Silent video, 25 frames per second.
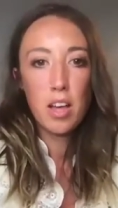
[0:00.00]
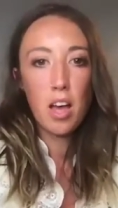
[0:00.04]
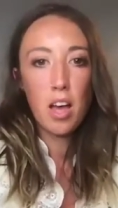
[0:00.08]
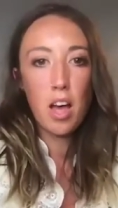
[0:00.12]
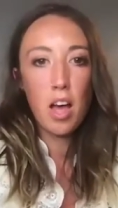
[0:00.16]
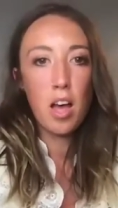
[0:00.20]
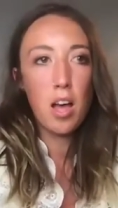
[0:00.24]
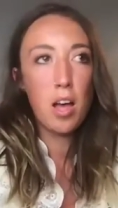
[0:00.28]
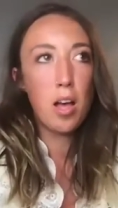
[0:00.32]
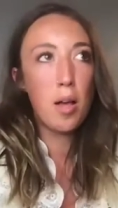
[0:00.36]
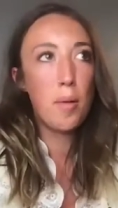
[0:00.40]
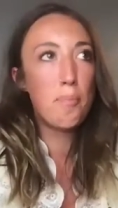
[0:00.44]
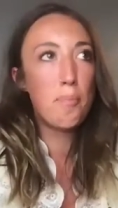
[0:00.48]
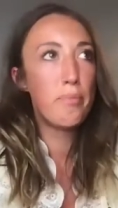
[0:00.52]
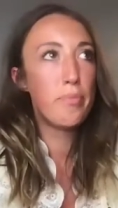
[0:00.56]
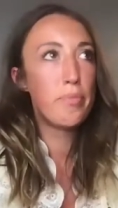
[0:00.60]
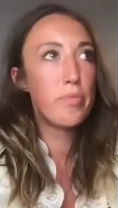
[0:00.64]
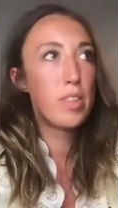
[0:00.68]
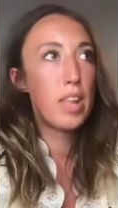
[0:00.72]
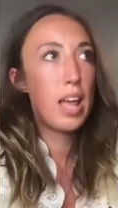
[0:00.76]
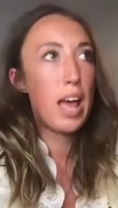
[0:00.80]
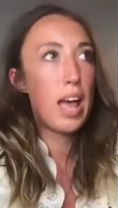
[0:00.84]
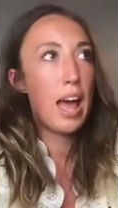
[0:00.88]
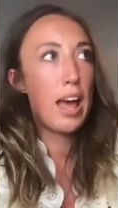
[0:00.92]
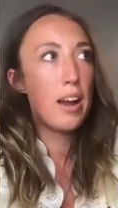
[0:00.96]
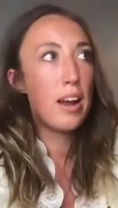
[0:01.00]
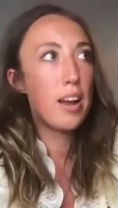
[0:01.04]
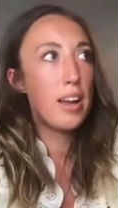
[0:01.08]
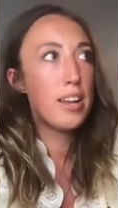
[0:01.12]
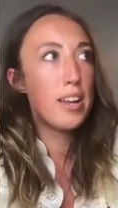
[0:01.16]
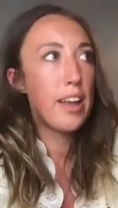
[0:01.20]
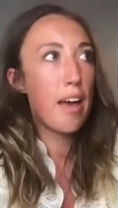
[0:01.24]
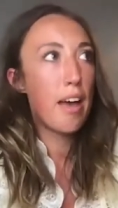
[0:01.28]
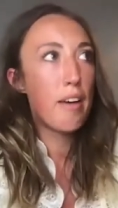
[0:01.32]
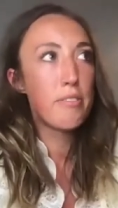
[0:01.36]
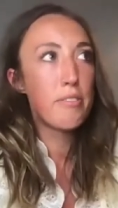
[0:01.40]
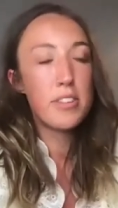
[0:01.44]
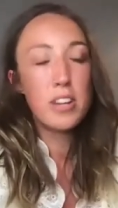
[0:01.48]
Um, and I
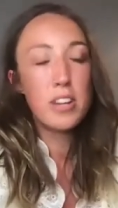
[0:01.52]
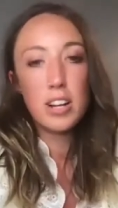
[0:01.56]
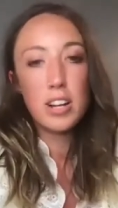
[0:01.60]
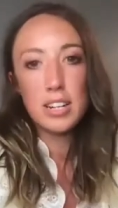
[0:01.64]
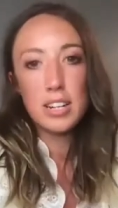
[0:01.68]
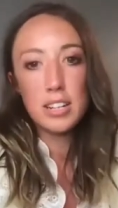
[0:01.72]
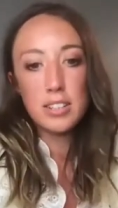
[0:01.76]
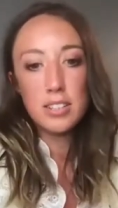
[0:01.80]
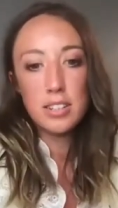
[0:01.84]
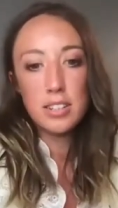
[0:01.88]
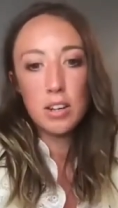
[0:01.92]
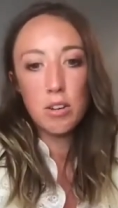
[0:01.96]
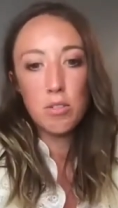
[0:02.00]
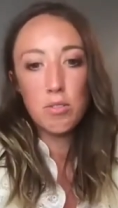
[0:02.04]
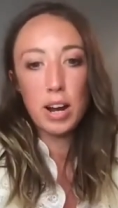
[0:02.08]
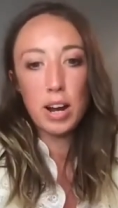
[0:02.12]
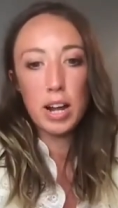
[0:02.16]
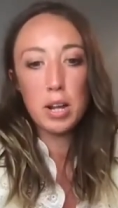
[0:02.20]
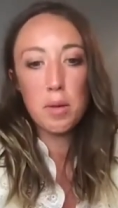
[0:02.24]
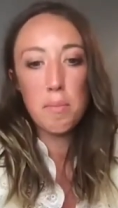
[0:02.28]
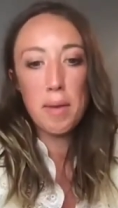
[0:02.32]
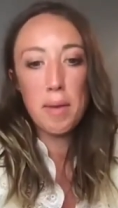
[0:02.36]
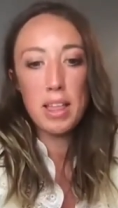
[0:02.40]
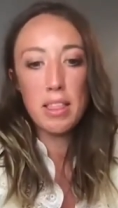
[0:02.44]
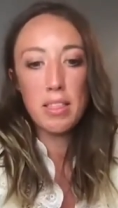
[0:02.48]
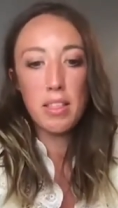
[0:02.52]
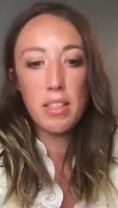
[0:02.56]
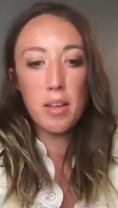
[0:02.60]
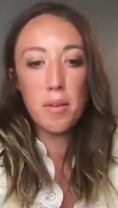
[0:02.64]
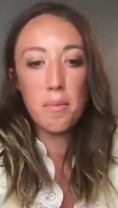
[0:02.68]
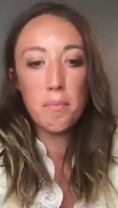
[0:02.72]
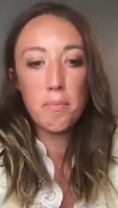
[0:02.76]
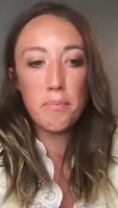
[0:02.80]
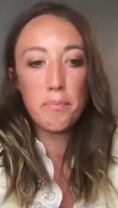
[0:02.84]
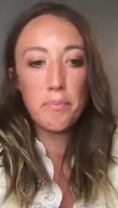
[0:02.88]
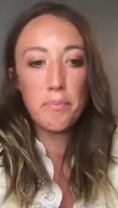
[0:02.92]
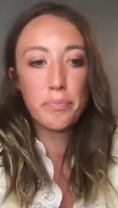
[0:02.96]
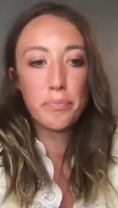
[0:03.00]
definitely still recommend
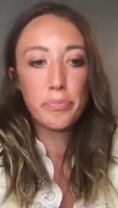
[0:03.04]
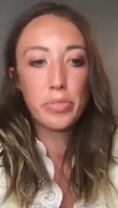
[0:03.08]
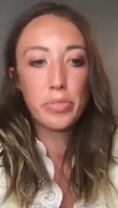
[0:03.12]
them